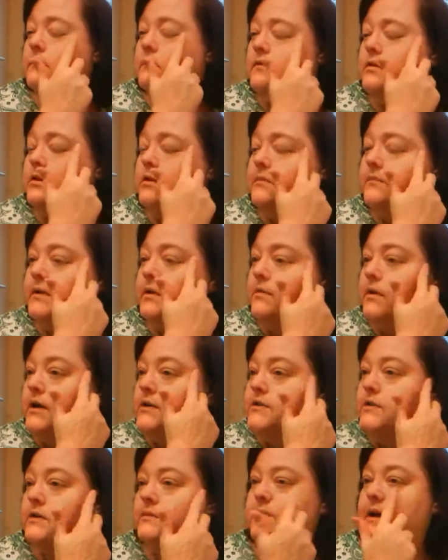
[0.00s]
I'm going to be
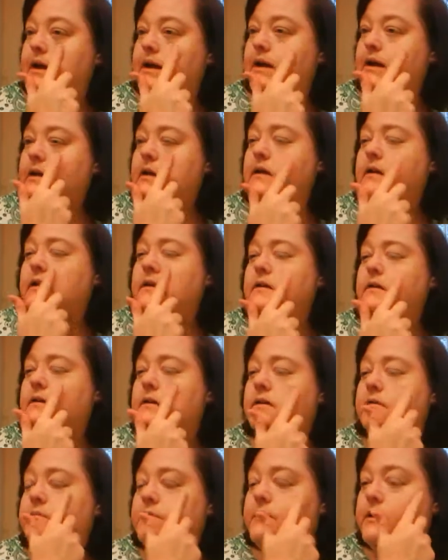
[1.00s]
watching my
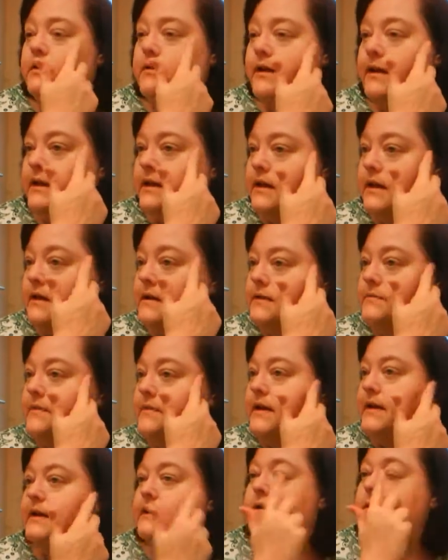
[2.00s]
grandkids,
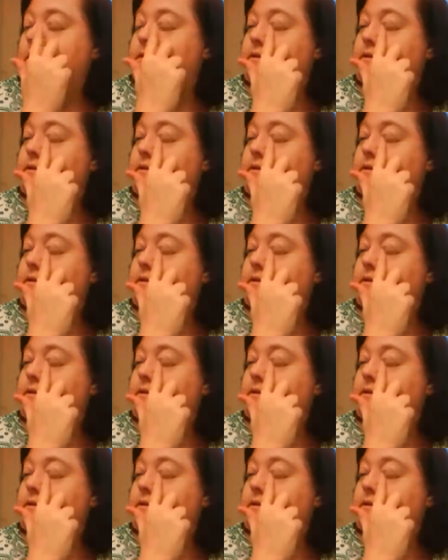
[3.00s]
my